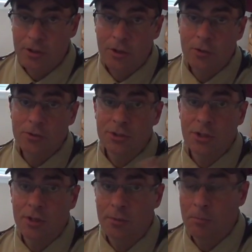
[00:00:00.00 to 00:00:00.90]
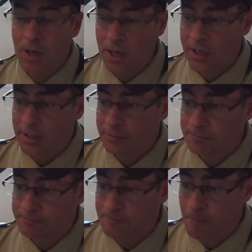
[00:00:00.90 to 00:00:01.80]
it goes. My
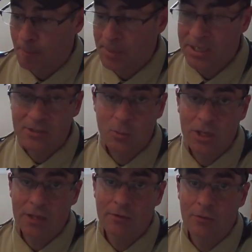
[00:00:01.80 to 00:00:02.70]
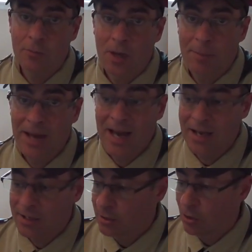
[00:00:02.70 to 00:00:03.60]
base weight for my
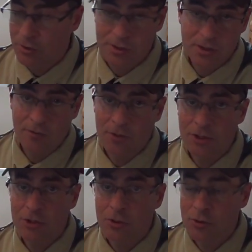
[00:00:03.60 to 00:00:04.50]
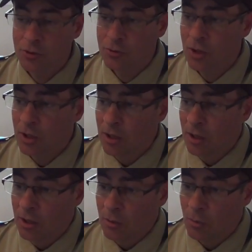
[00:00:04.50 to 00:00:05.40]
pack and all the stuff I showed you
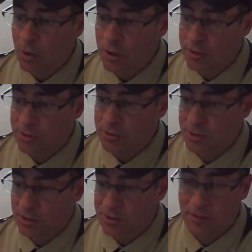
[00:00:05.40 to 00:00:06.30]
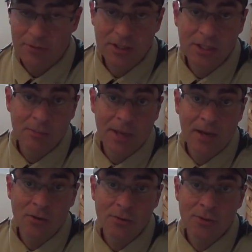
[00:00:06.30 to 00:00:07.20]
was 17
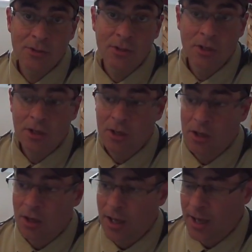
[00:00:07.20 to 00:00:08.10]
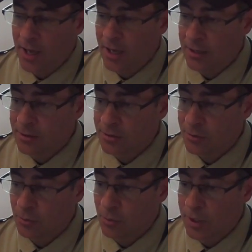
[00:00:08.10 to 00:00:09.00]
pounds.
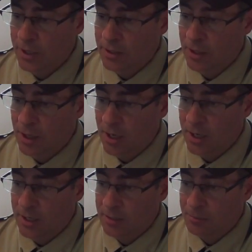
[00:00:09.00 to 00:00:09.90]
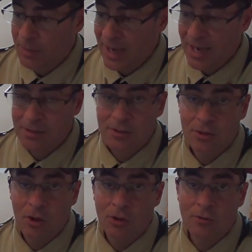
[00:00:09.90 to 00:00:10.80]
And when I packed
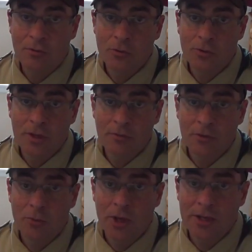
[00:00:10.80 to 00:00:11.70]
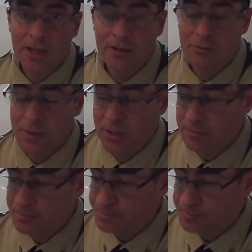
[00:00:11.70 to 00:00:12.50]
all the food that Philmont gave me